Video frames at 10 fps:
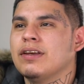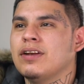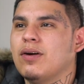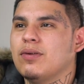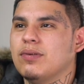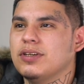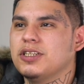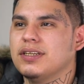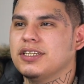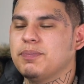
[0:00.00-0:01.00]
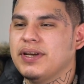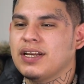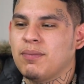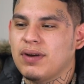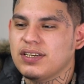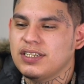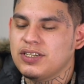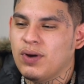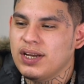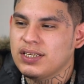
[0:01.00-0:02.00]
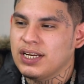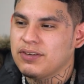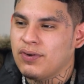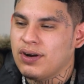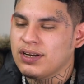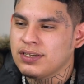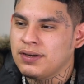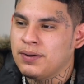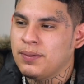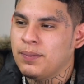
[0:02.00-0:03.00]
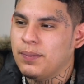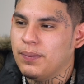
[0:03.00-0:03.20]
You know, speaking on my situation as far as how